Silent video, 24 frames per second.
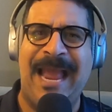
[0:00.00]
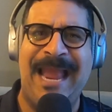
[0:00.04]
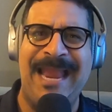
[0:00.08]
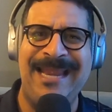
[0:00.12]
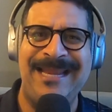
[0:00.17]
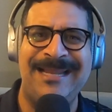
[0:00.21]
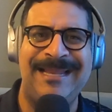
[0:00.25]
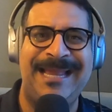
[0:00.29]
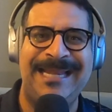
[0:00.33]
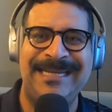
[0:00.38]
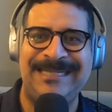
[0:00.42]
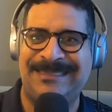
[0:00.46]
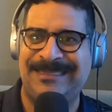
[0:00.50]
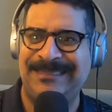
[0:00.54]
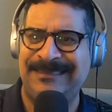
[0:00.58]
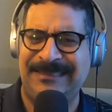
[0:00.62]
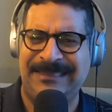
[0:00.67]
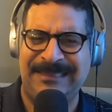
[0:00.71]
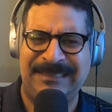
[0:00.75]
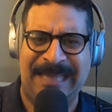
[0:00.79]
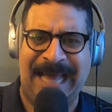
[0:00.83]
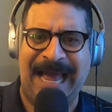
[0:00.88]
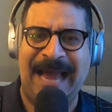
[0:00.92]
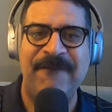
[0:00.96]

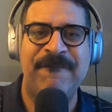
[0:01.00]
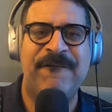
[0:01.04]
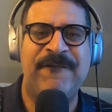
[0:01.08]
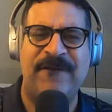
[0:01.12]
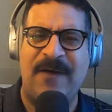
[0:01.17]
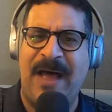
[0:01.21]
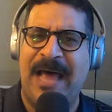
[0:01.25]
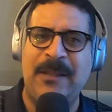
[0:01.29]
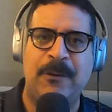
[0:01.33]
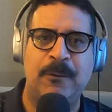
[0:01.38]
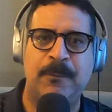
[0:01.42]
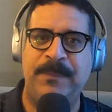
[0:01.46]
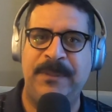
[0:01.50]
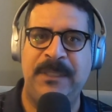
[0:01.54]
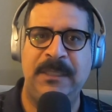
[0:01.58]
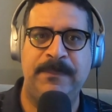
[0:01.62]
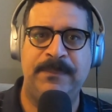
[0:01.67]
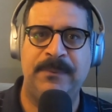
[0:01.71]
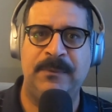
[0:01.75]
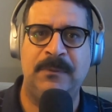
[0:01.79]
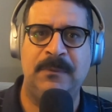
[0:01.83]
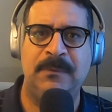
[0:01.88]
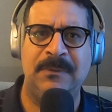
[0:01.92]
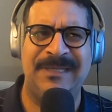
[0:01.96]
I follow
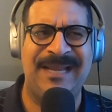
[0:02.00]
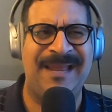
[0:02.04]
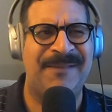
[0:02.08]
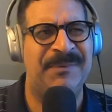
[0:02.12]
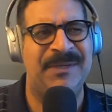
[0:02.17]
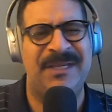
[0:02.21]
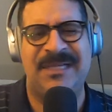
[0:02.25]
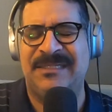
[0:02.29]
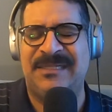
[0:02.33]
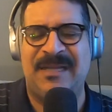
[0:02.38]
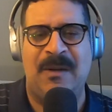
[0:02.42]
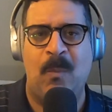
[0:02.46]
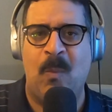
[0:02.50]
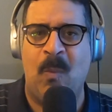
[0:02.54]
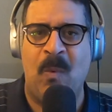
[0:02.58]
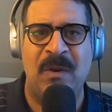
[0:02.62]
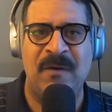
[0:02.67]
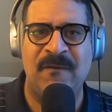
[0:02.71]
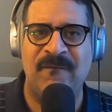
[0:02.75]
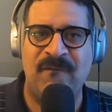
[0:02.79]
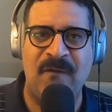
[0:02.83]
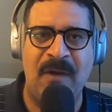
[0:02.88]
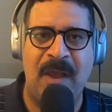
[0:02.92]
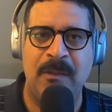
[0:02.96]
people not because I
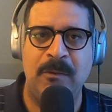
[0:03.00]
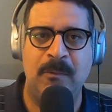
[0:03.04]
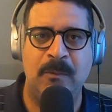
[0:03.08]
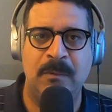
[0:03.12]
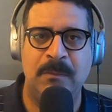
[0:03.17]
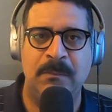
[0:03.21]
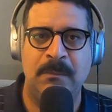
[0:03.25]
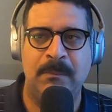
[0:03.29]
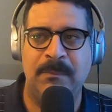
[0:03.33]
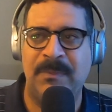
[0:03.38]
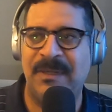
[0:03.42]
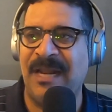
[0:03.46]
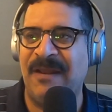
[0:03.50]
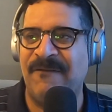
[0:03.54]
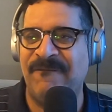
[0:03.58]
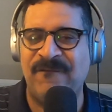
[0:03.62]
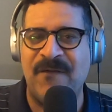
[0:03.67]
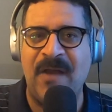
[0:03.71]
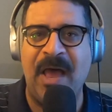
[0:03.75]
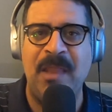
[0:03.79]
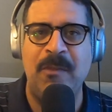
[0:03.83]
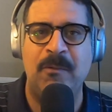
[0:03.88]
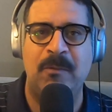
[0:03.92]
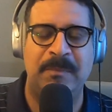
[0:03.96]
want to follow them, but I
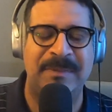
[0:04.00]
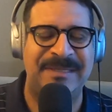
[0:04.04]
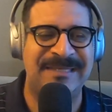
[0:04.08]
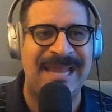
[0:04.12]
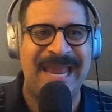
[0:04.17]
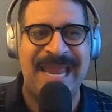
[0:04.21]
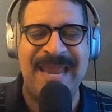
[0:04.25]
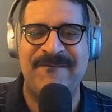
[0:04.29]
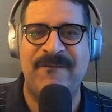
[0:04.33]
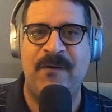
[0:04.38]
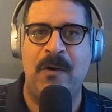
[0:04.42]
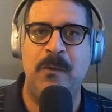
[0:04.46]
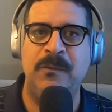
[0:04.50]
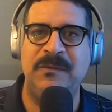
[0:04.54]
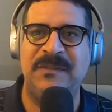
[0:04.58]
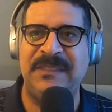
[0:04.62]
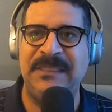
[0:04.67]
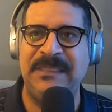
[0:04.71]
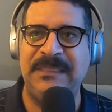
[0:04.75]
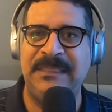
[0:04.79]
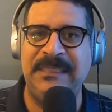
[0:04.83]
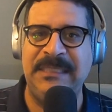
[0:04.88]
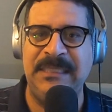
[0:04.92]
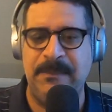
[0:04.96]
follow them because I have
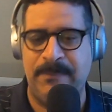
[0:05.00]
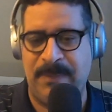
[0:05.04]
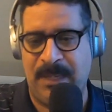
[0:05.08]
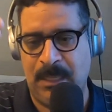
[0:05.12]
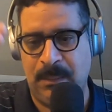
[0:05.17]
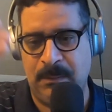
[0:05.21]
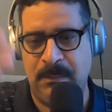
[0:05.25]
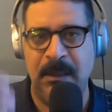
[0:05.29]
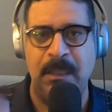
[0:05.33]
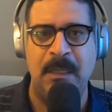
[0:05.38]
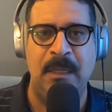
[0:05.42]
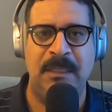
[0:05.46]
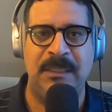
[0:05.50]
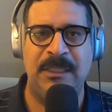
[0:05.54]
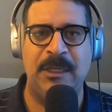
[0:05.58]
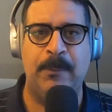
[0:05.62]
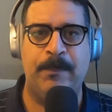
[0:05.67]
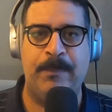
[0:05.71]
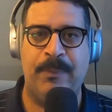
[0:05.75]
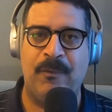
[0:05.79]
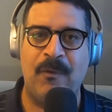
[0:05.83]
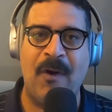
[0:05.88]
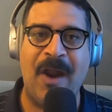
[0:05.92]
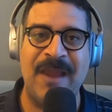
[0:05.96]
OCD about
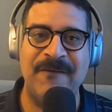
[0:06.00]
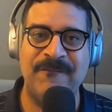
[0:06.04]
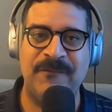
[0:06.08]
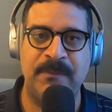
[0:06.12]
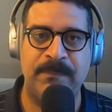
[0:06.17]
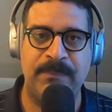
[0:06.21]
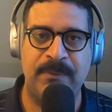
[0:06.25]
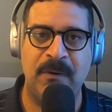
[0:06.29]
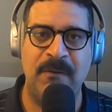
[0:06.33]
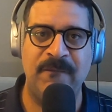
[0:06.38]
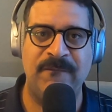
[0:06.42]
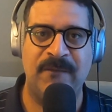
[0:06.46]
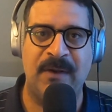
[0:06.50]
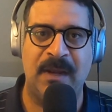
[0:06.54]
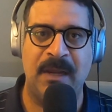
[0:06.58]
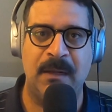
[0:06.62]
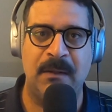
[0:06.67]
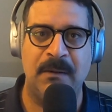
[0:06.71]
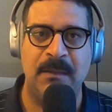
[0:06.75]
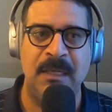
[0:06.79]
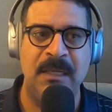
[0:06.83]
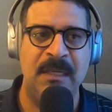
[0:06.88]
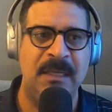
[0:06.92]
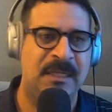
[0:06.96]
their private
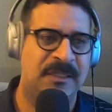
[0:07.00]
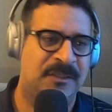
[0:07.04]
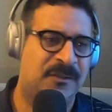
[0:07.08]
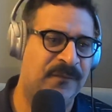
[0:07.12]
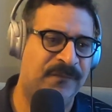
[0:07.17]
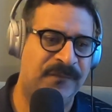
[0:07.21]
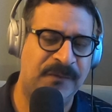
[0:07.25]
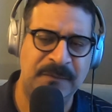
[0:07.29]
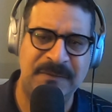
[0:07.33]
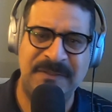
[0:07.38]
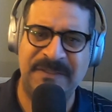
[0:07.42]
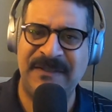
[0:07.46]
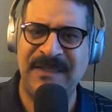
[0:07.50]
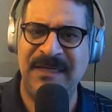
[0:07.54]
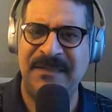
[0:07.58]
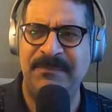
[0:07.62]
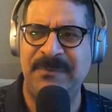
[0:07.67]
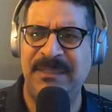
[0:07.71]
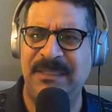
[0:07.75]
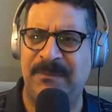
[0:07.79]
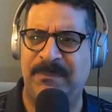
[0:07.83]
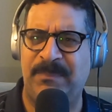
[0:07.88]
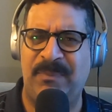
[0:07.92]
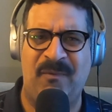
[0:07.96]
profile. So if you
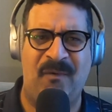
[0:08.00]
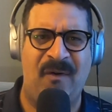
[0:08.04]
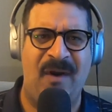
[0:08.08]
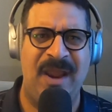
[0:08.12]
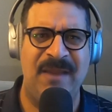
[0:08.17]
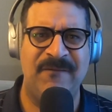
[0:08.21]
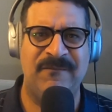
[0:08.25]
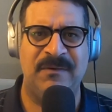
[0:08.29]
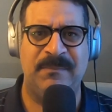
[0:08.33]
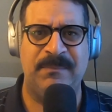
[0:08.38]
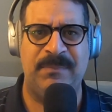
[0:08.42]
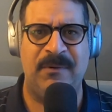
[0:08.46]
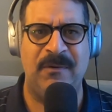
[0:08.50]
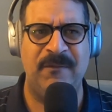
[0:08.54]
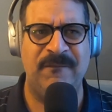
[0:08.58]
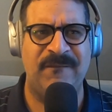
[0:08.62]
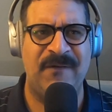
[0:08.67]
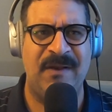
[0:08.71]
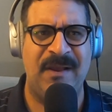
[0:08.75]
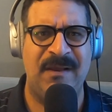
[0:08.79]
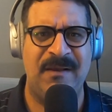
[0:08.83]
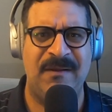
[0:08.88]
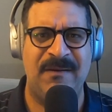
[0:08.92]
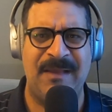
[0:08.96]
send me a private
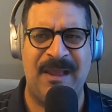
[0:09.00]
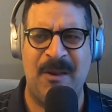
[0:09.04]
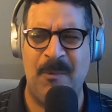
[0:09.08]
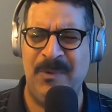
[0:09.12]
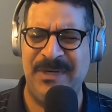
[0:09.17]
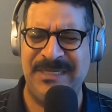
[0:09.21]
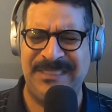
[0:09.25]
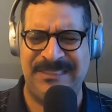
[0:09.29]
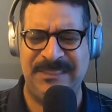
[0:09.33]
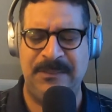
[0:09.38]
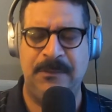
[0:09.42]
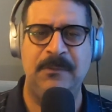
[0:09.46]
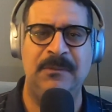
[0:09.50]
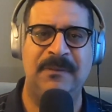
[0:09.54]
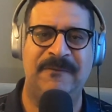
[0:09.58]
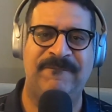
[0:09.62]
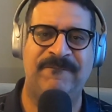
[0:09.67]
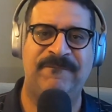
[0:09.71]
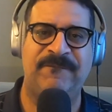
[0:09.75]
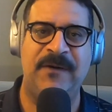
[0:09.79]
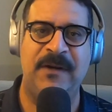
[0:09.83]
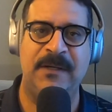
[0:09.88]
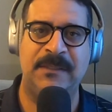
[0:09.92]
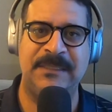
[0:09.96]
profile, I want to see who
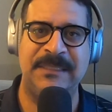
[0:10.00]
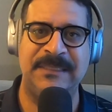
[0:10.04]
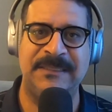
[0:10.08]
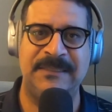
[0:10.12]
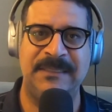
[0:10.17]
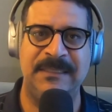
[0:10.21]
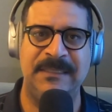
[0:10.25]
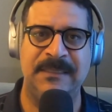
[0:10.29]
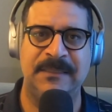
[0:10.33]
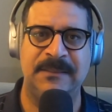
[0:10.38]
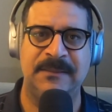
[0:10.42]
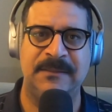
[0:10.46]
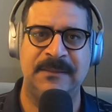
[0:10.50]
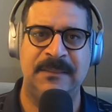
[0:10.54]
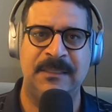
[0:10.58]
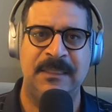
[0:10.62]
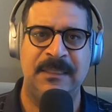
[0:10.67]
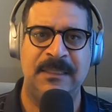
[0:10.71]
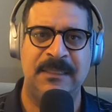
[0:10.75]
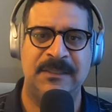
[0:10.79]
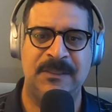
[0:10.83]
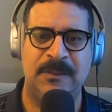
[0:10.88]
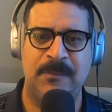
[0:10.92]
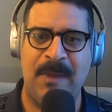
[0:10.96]
the fuck this is.
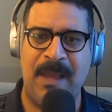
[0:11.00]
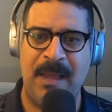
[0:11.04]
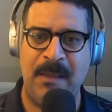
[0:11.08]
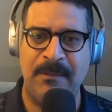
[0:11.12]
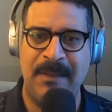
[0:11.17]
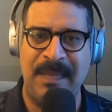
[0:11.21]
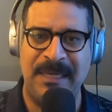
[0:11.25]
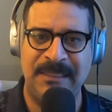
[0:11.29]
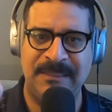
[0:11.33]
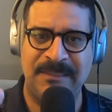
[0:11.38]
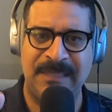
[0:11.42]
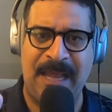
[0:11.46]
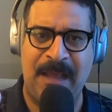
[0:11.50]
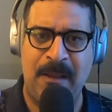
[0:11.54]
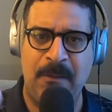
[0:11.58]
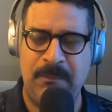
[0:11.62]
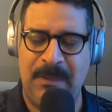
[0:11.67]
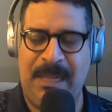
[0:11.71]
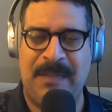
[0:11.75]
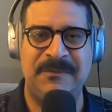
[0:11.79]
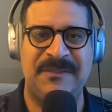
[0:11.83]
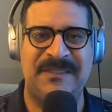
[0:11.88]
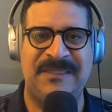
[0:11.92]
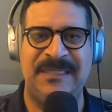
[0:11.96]
So
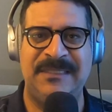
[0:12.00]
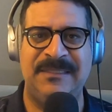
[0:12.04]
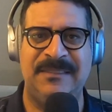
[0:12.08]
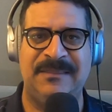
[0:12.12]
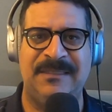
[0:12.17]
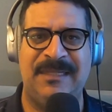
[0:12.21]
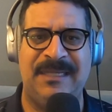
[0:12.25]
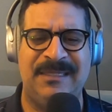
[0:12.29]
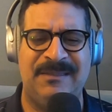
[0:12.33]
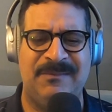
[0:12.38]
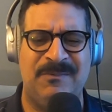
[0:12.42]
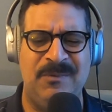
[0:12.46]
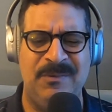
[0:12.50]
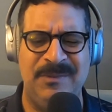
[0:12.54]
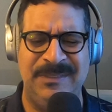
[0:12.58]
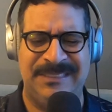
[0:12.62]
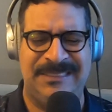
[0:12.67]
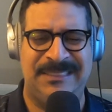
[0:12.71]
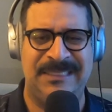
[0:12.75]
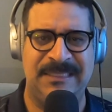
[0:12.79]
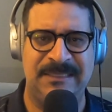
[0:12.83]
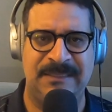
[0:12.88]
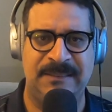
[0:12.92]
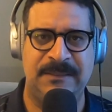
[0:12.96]
I'll send it like,
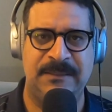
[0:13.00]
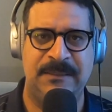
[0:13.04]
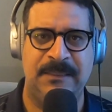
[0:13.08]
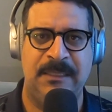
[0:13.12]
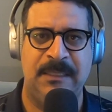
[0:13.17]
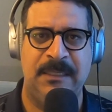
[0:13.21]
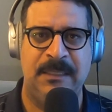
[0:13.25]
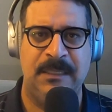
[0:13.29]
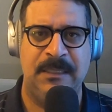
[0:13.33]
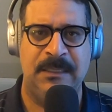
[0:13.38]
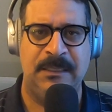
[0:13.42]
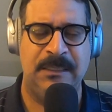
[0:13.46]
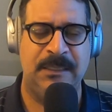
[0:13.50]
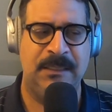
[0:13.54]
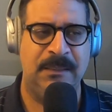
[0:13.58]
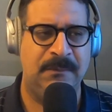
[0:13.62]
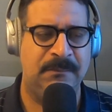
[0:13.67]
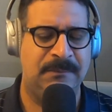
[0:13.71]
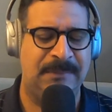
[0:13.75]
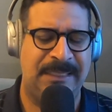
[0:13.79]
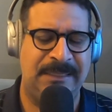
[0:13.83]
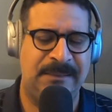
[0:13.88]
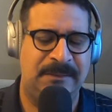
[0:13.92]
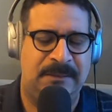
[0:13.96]
who is this? I
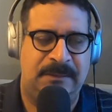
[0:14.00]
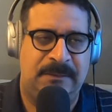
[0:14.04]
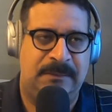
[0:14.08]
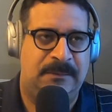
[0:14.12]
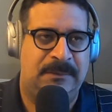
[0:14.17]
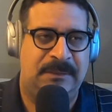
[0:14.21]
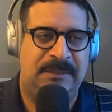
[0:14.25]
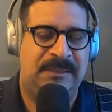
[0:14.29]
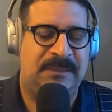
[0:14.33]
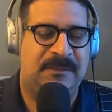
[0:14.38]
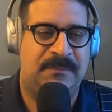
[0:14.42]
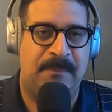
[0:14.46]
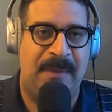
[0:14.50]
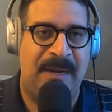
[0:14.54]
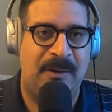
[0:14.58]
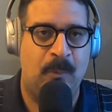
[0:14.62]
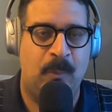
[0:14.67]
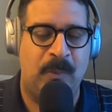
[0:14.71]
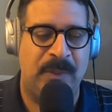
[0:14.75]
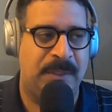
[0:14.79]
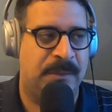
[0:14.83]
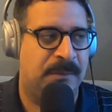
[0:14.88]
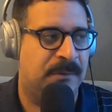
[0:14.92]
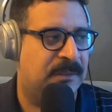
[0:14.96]
know it's just
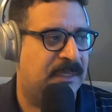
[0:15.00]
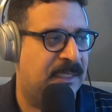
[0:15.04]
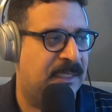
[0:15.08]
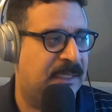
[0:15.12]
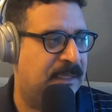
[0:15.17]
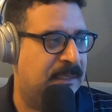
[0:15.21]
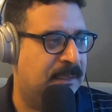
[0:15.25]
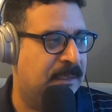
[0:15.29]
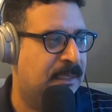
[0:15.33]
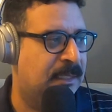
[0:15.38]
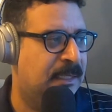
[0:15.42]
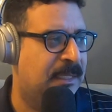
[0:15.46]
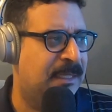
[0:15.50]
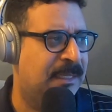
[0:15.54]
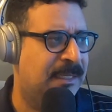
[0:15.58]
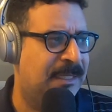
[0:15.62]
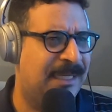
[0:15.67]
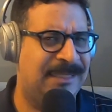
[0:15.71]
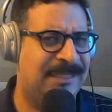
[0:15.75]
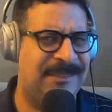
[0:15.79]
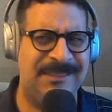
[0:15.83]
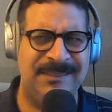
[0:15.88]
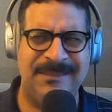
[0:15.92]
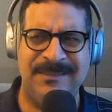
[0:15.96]
my weird thing.
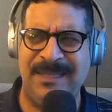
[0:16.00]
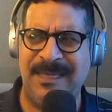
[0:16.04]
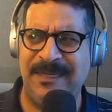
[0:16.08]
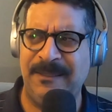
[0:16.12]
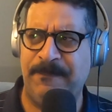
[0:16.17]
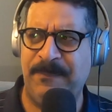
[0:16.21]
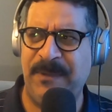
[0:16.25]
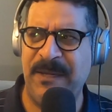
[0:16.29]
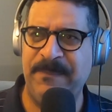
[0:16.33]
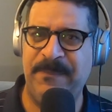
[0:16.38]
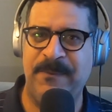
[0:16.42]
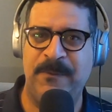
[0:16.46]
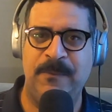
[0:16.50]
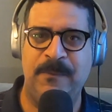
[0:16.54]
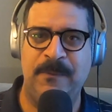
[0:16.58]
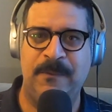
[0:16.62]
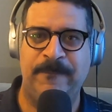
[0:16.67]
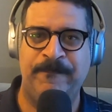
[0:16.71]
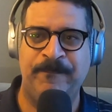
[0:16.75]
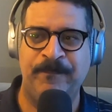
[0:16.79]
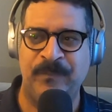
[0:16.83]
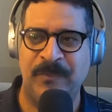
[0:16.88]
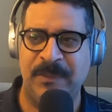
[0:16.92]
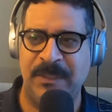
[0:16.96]
And then like people
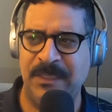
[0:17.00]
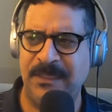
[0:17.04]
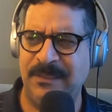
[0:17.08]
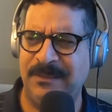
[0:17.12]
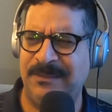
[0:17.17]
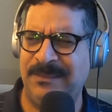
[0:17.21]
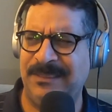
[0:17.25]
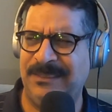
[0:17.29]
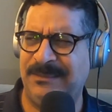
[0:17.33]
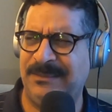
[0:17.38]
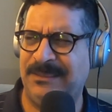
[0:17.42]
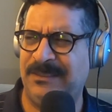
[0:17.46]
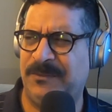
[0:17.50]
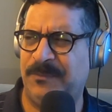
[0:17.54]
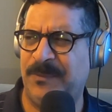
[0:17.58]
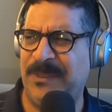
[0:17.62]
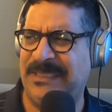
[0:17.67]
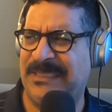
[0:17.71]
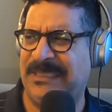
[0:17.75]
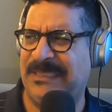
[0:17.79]
will like just